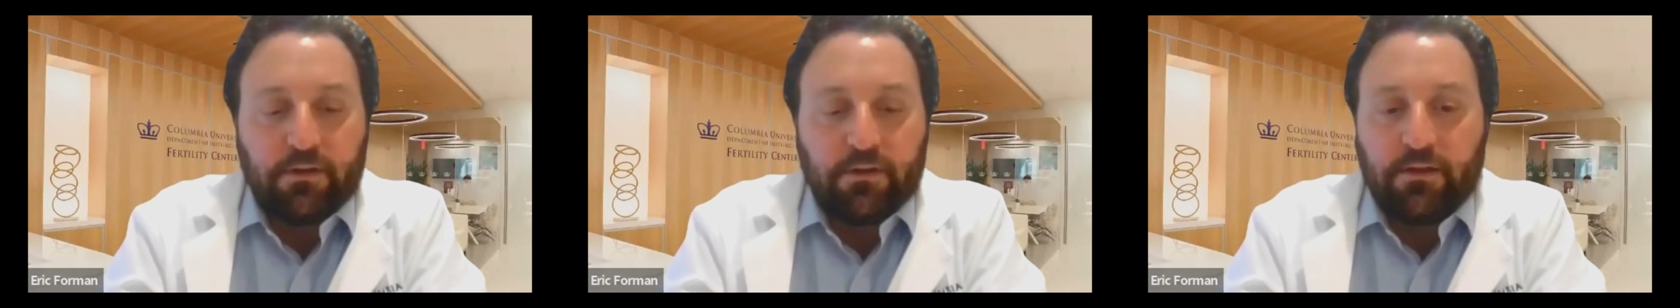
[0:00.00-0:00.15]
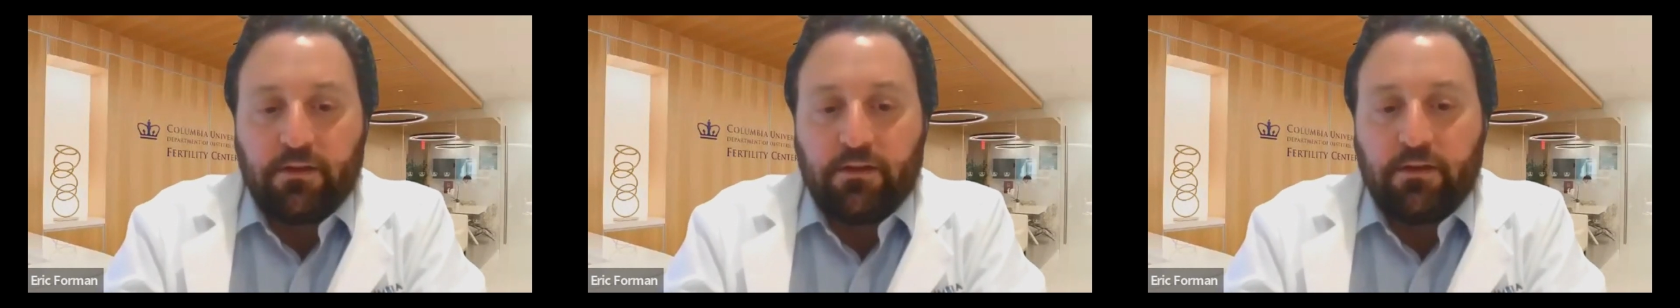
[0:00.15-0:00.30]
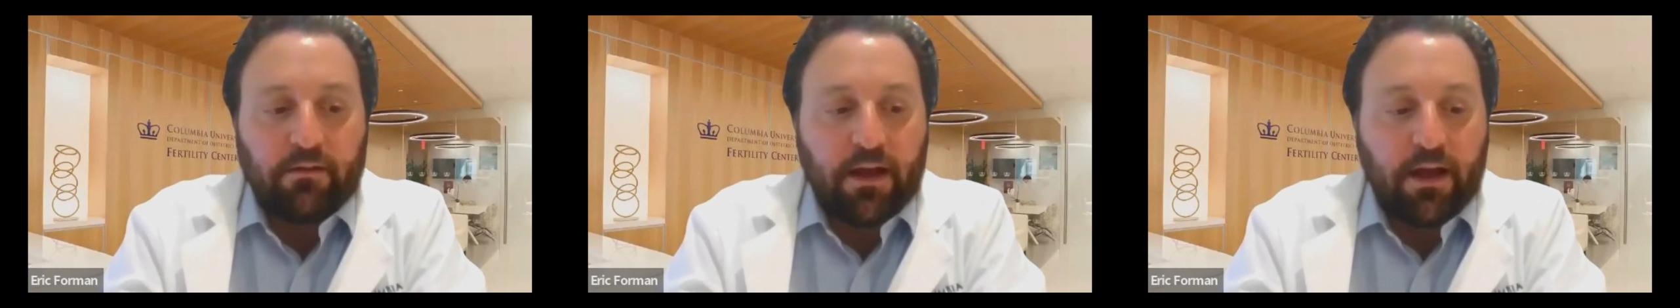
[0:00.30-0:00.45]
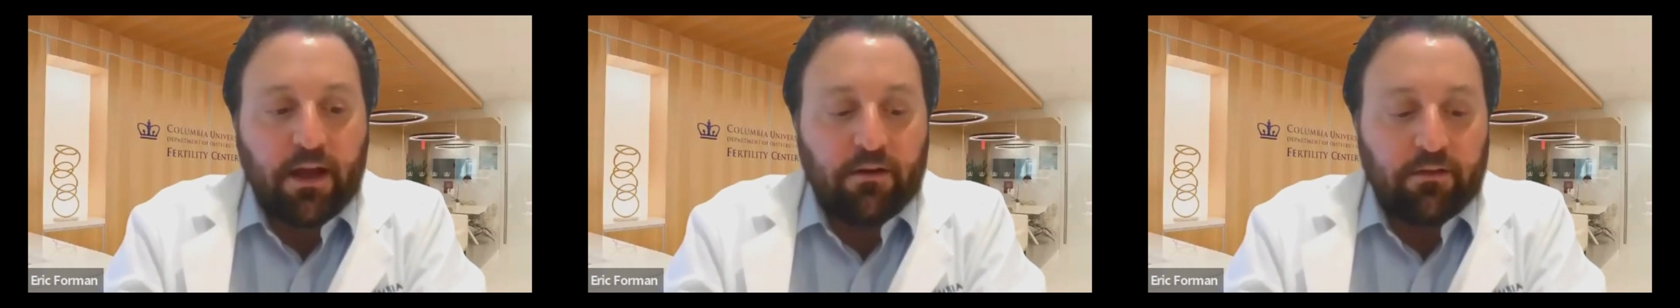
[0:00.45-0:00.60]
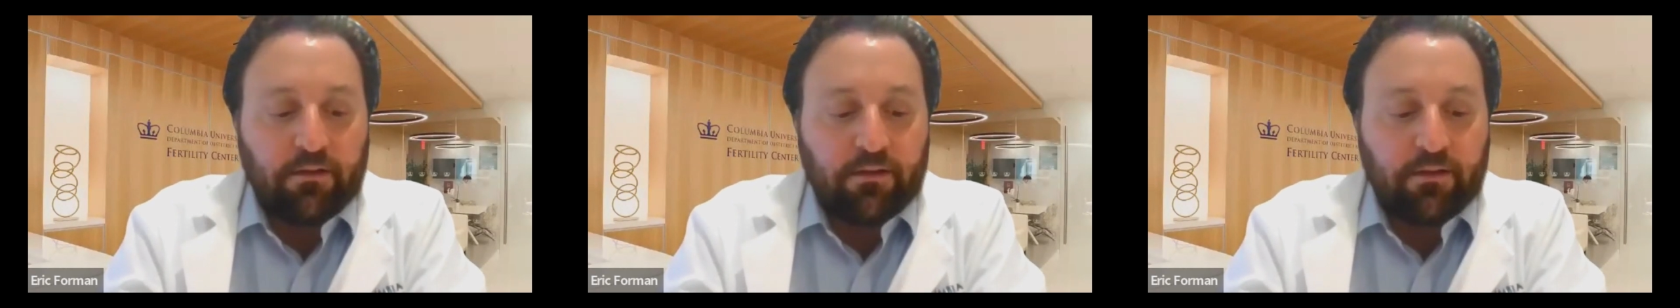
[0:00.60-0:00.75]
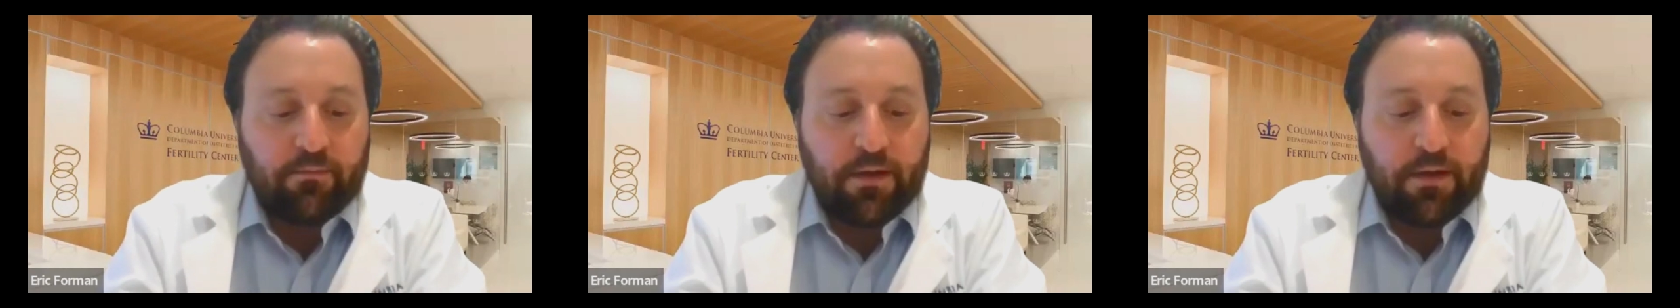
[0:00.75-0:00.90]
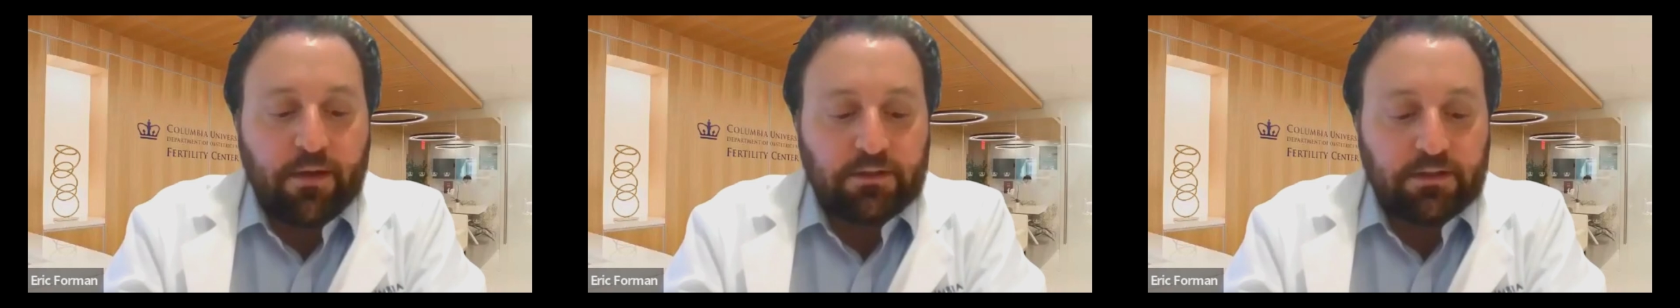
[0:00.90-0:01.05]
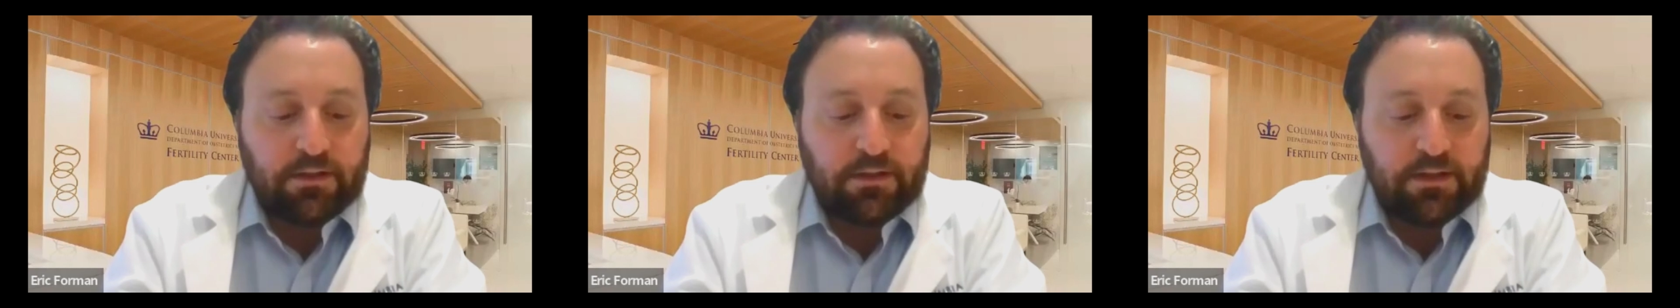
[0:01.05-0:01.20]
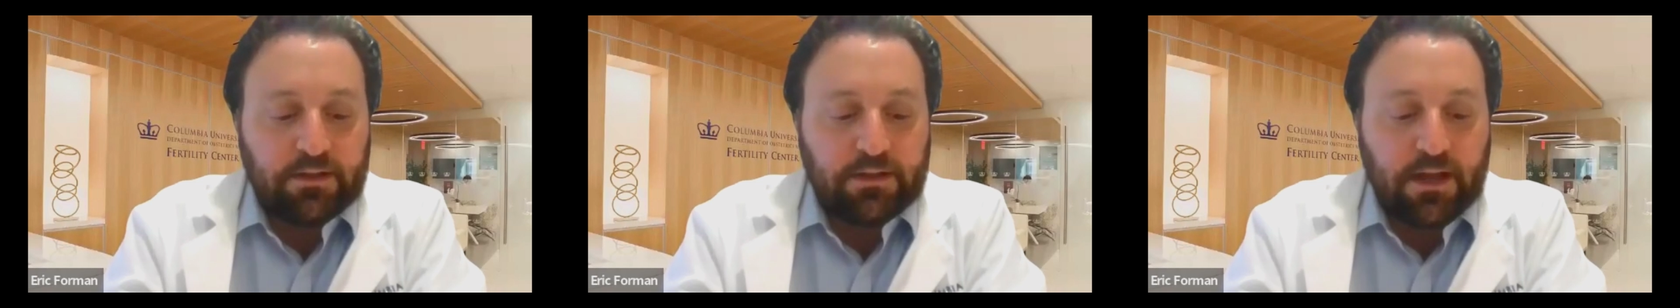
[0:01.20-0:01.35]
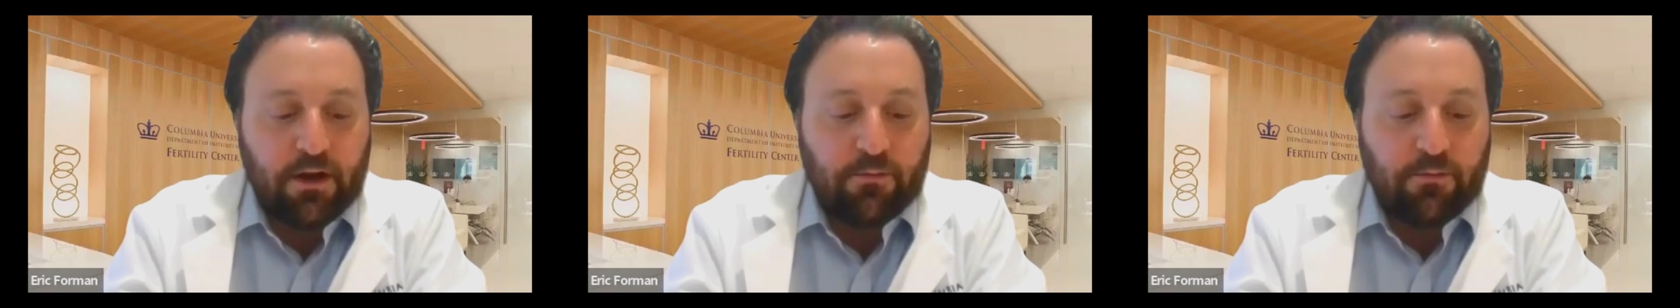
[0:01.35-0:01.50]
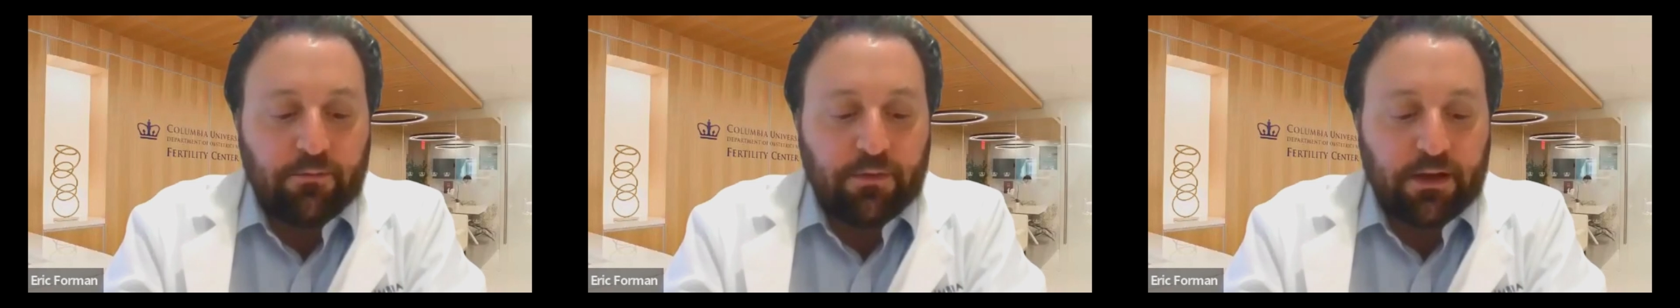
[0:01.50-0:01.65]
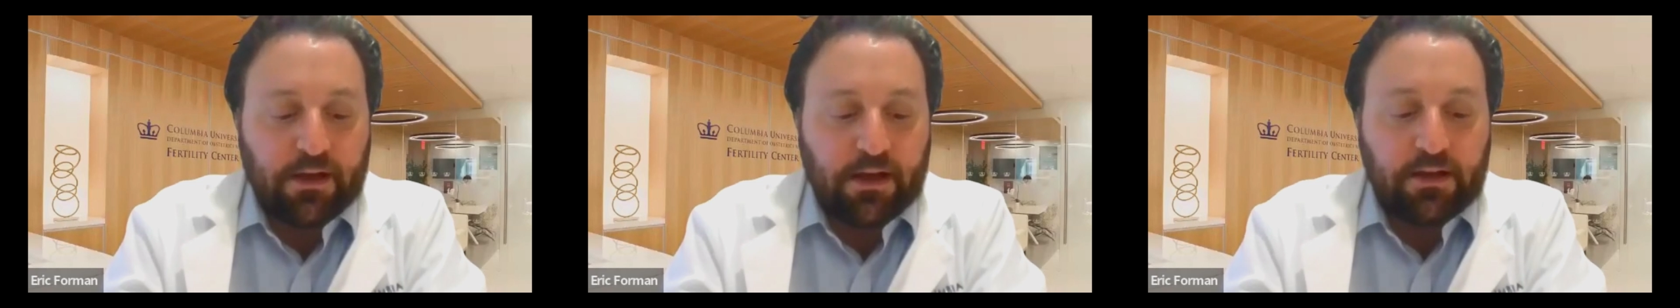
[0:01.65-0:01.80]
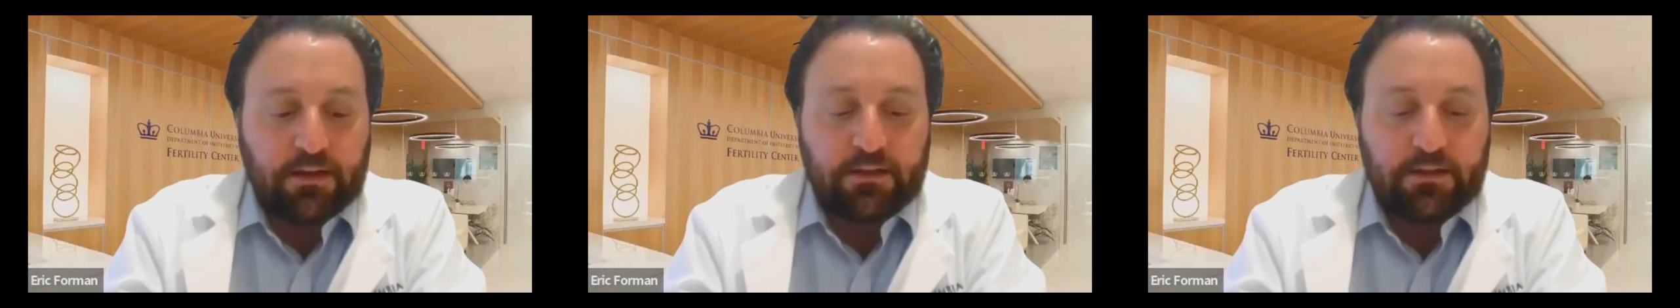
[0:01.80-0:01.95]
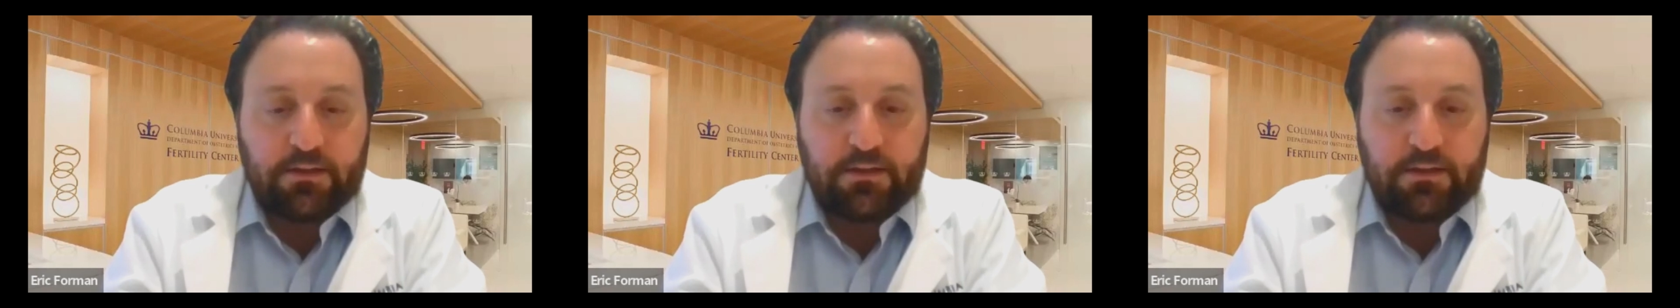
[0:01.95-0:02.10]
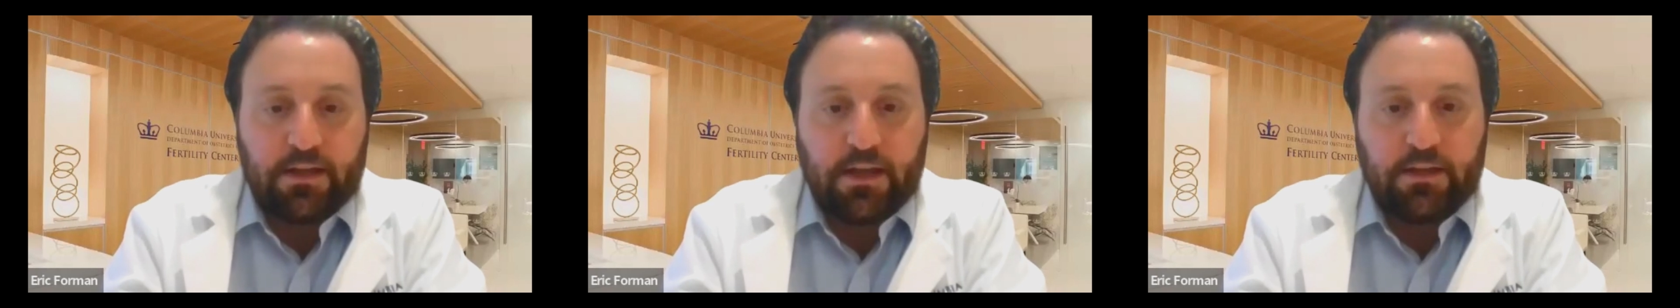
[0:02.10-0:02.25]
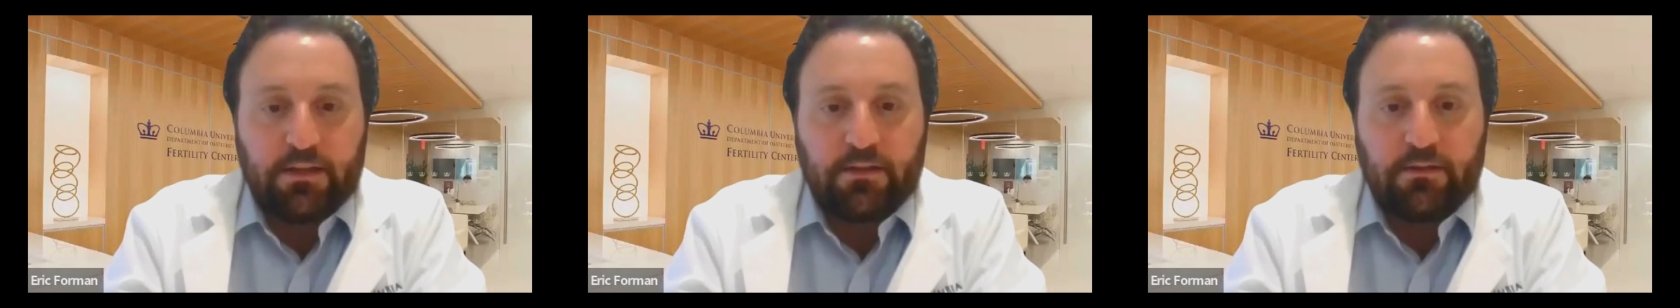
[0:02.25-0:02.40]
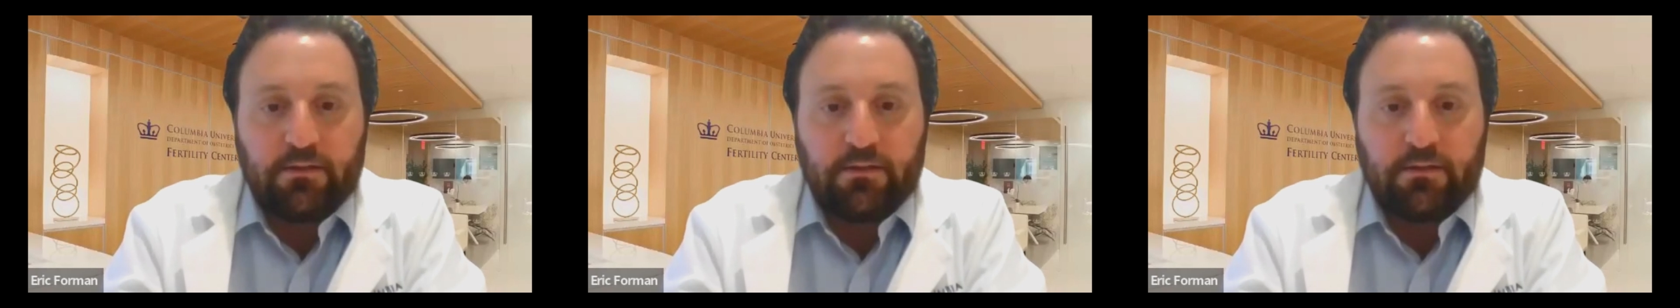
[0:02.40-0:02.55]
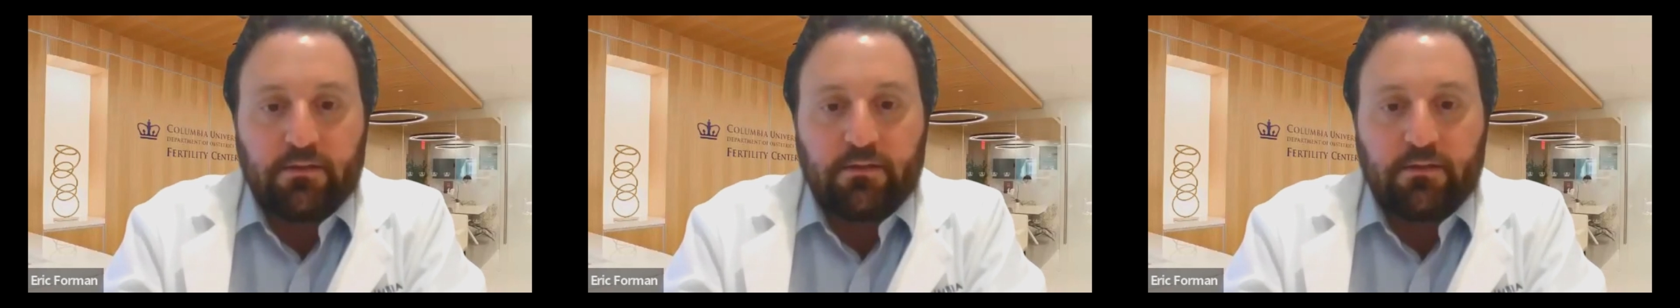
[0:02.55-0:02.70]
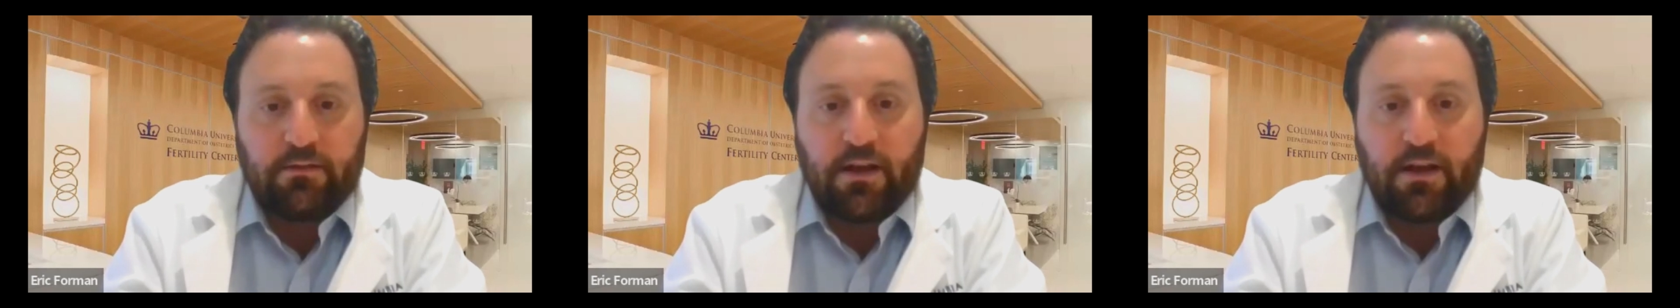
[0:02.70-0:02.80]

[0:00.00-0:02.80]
mental health specialists helping us and